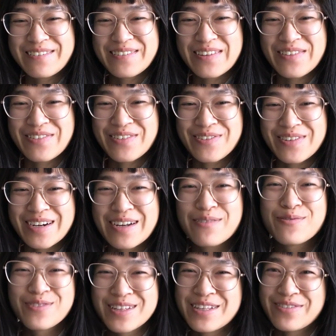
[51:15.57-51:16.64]
if you want it
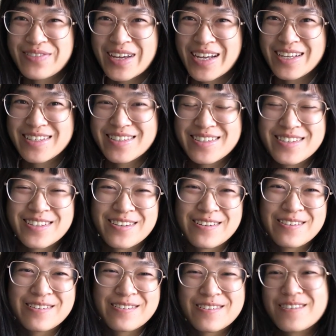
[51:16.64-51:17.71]
really fast. So
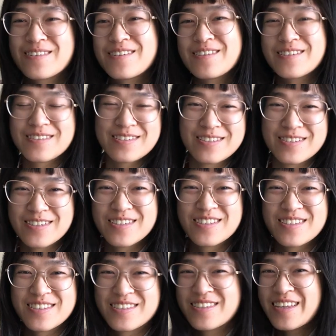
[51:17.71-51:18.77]

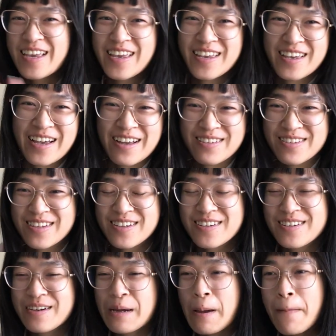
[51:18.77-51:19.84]
just saying out
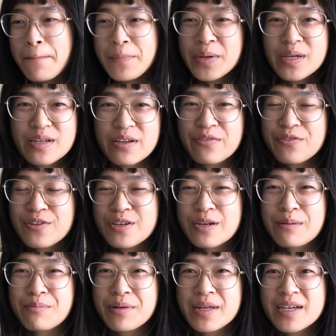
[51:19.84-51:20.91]
there. But if you're in
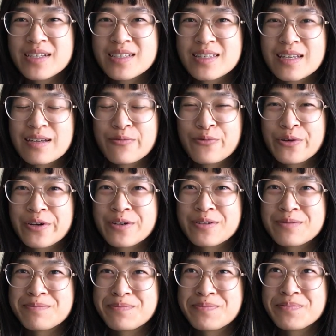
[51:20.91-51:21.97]
a place that
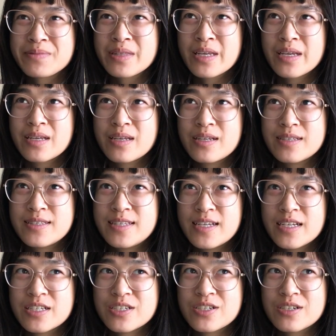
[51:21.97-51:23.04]
where
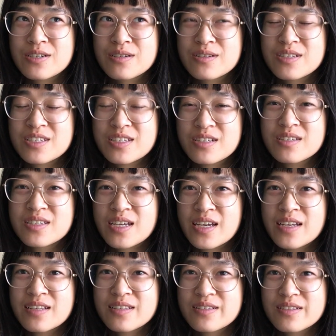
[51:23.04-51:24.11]
DHL still
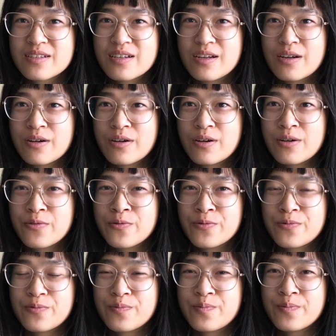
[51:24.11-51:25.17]
takes a
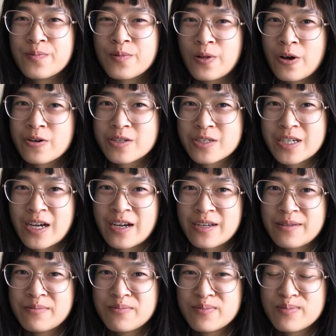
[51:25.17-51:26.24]
long
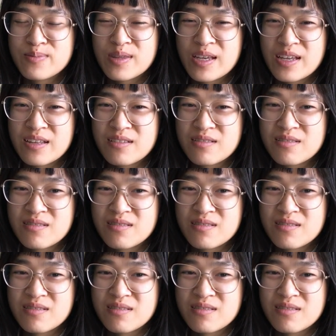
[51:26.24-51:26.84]
time, then